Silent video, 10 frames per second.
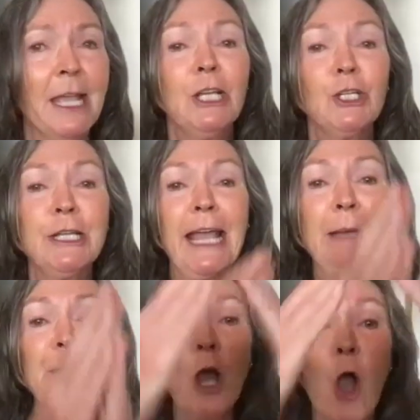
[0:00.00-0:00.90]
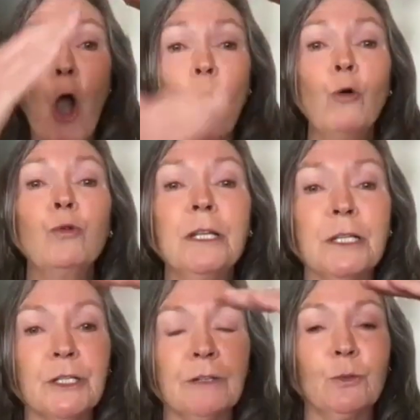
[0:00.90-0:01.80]
she gave me the whole
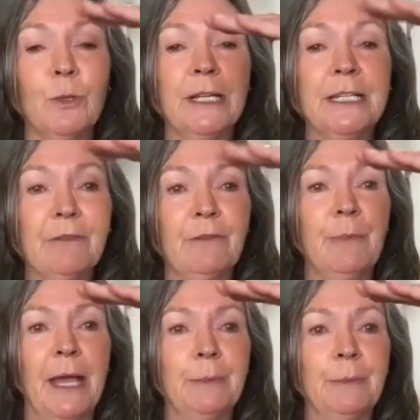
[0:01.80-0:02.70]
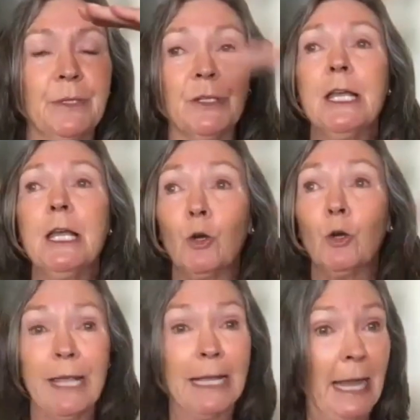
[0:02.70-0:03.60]
list of 27 papers because
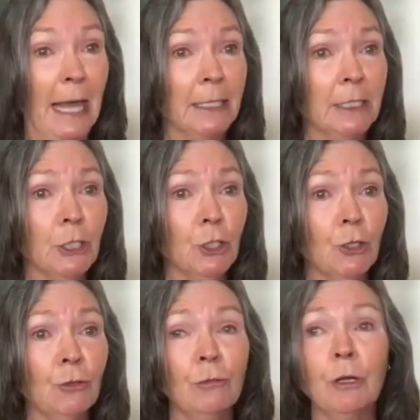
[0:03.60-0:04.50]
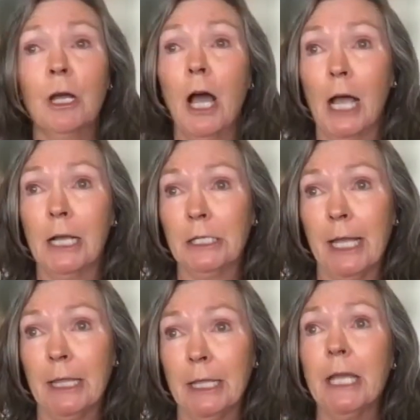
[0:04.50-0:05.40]
I had nothing to do. I
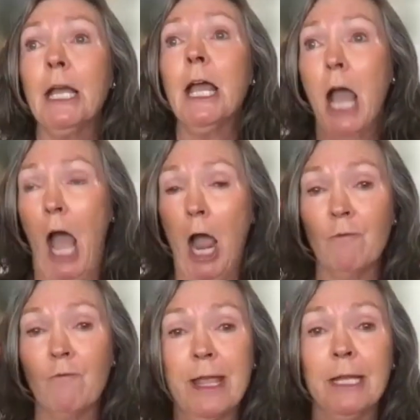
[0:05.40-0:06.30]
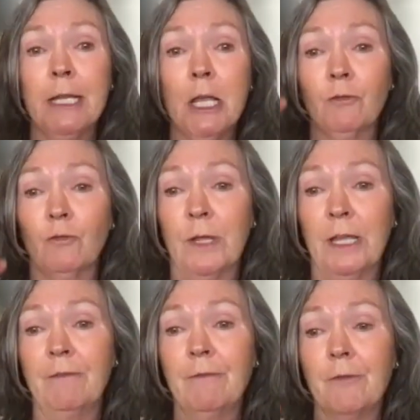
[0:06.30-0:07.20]
sat there, I read through
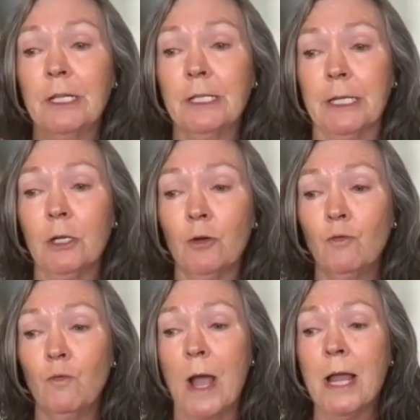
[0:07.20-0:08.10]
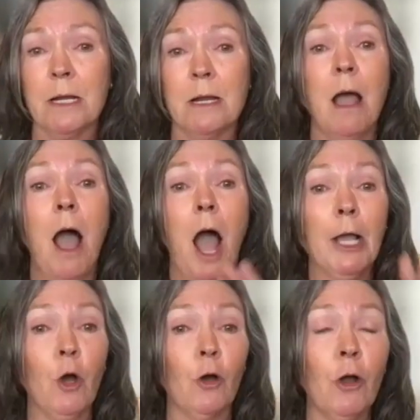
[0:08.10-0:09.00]
every single one. I
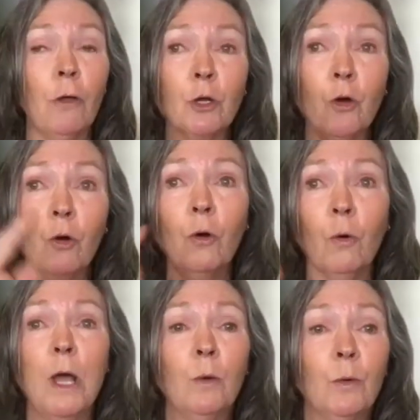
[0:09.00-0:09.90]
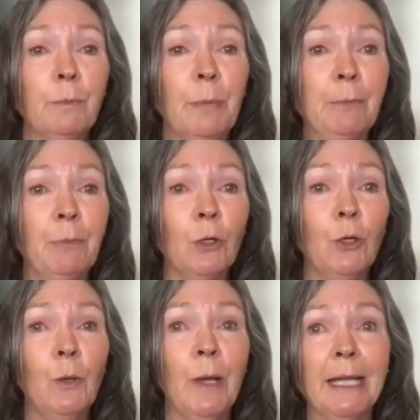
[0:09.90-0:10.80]
got on the call with people
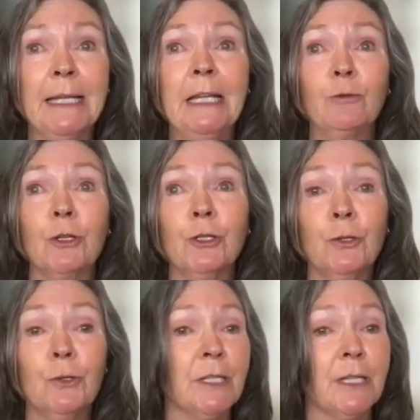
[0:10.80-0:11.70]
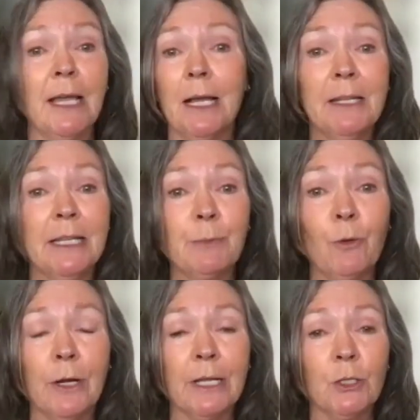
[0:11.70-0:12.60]
who had introduced these
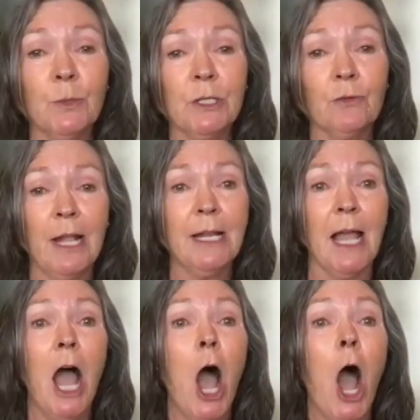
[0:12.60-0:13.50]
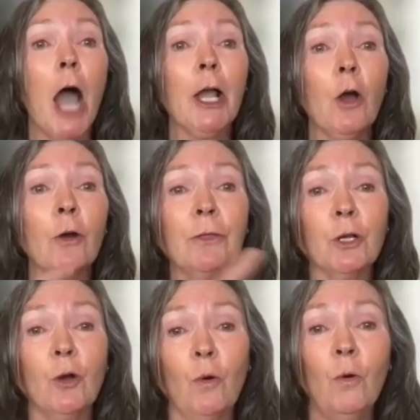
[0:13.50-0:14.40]
products to Australia. I got on the
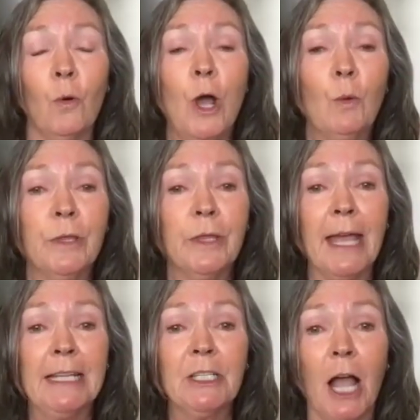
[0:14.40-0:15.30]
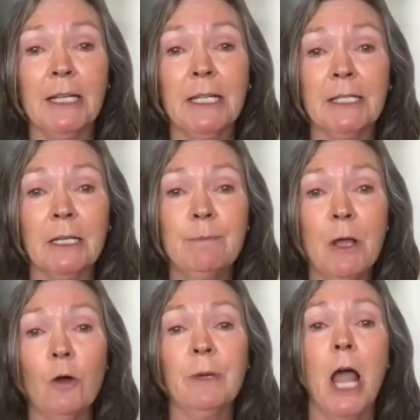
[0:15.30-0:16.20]
call with a scientist in
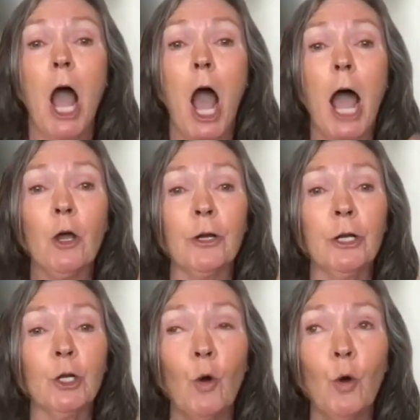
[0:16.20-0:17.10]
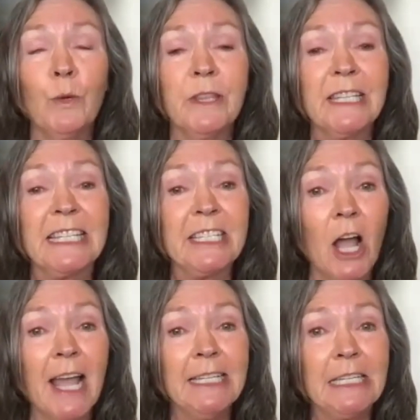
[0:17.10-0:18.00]
Melbourne. I got on a call with the
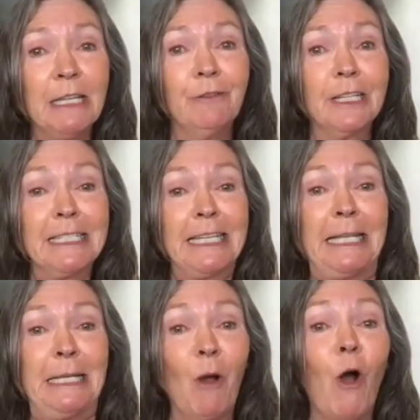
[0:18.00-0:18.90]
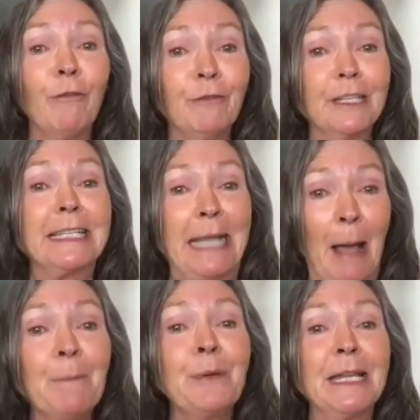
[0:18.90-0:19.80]
scientific team of this
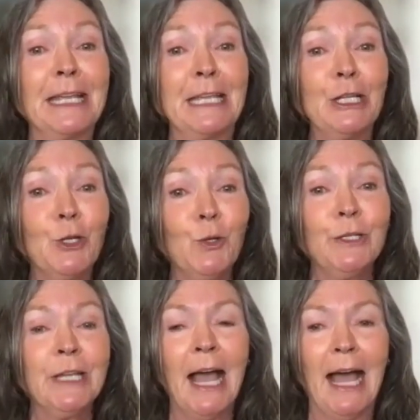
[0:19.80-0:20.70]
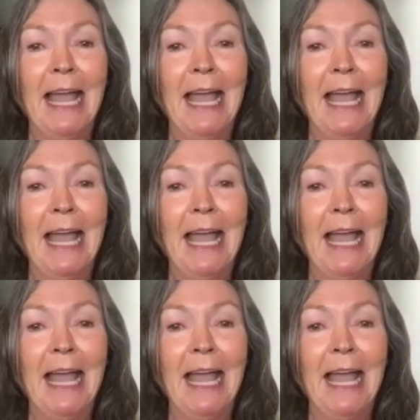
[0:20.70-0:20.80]
company in Utah.